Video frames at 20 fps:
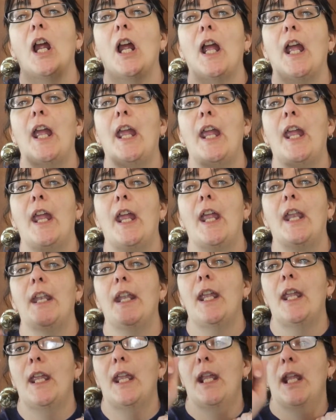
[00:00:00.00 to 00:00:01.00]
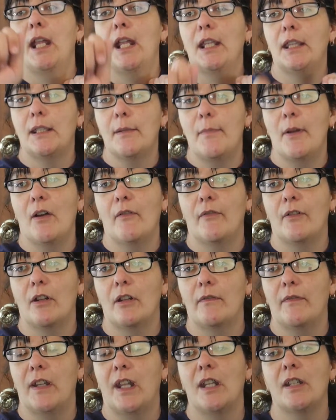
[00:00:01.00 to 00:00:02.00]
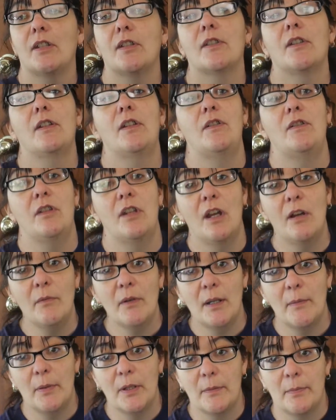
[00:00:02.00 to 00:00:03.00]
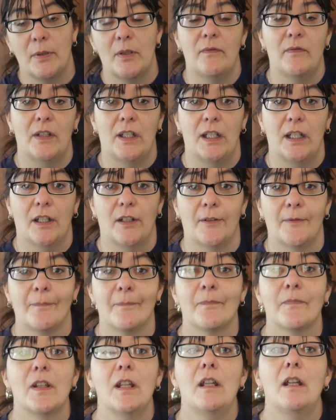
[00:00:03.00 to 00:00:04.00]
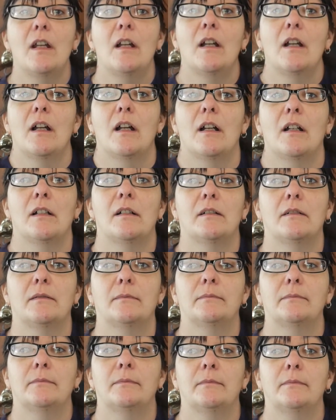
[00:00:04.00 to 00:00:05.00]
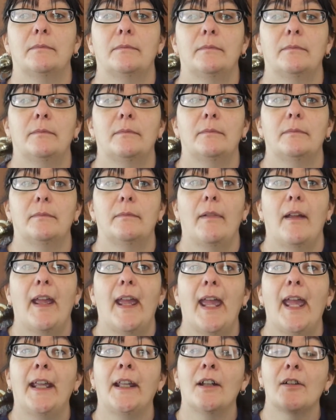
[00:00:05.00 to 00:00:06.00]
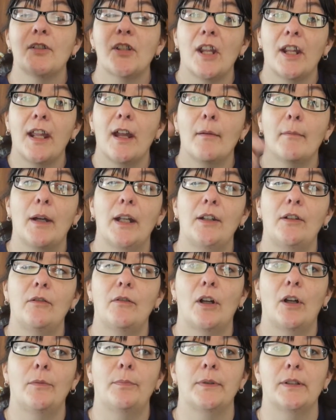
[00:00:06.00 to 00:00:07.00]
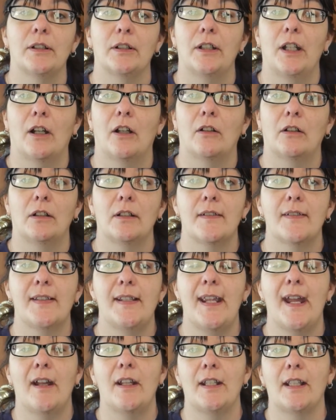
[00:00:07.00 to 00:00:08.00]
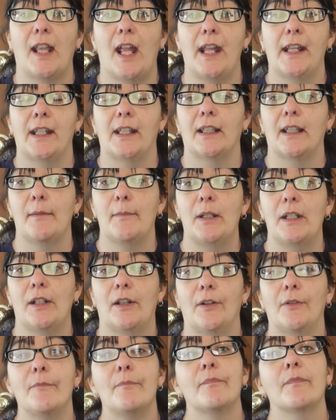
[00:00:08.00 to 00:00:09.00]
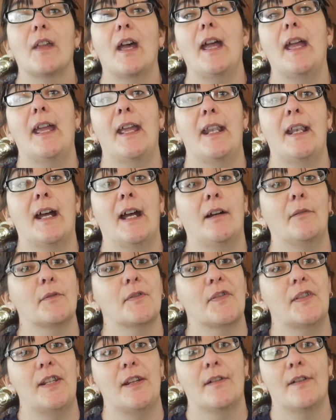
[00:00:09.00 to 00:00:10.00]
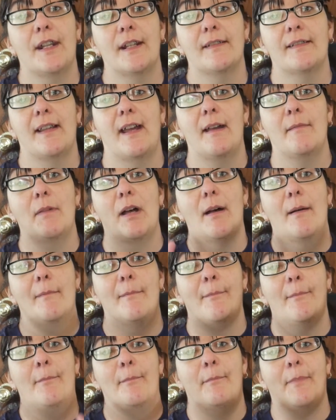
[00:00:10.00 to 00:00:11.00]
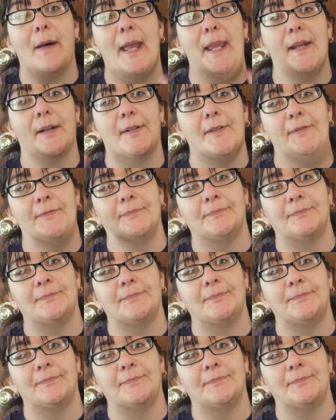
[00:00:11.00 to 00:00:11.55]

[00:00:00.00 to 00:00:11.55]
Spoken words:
and hit the bell for notifications so you know when I put up a new video. And go check out my new opener, y'all. See how you like it. Let me know. And I will see y'all next time. Bye, y'all.